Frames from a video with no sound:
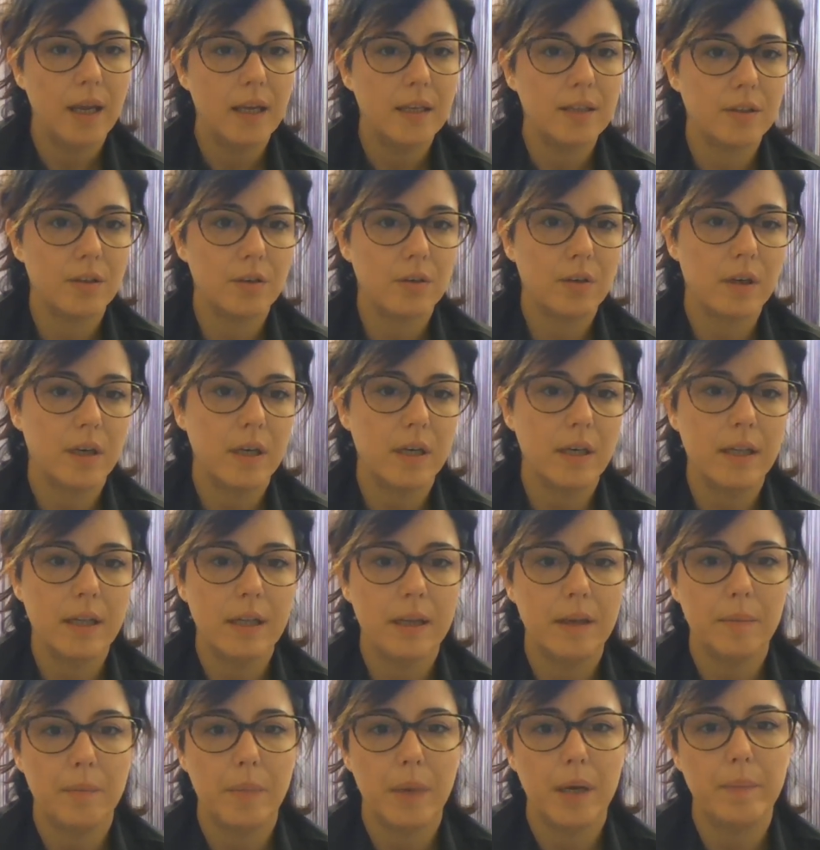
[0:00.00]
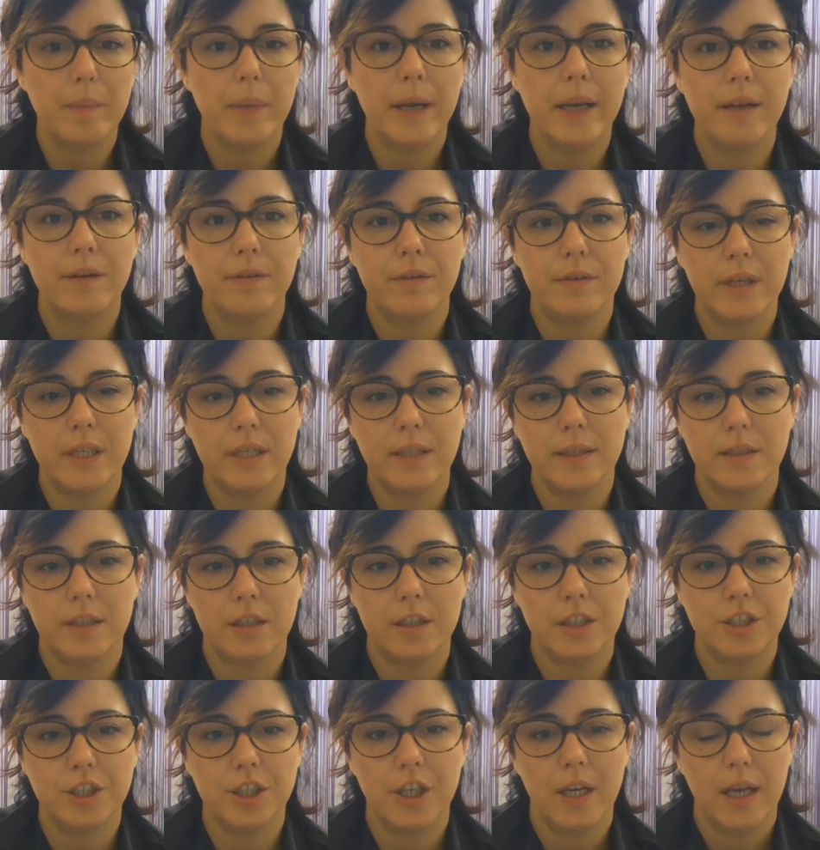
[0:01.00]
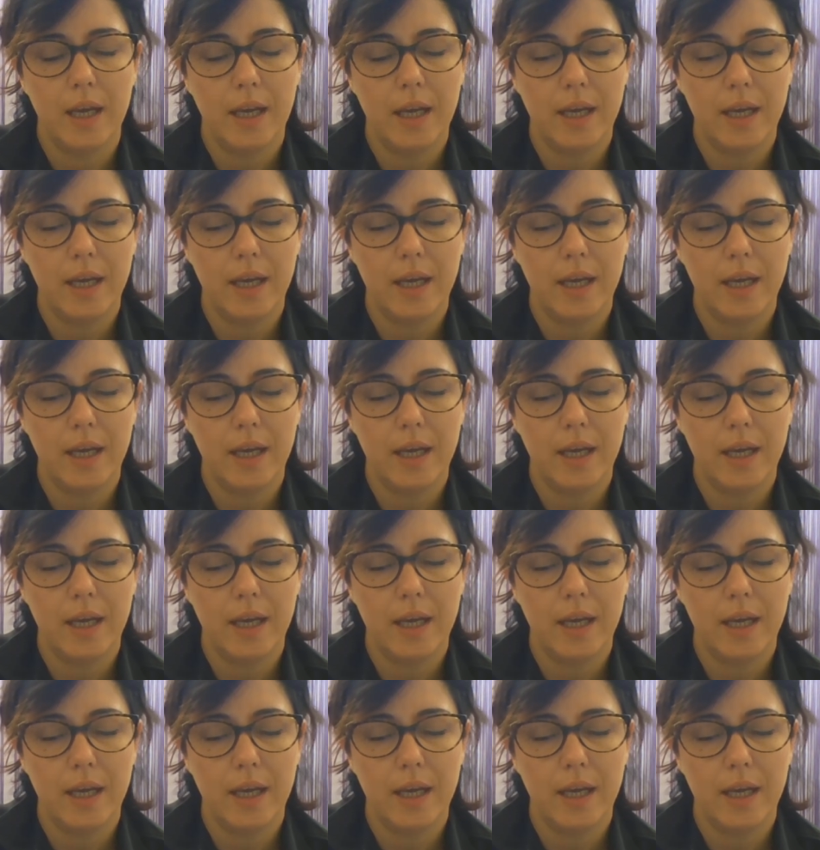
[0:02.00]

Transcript: So currently my main research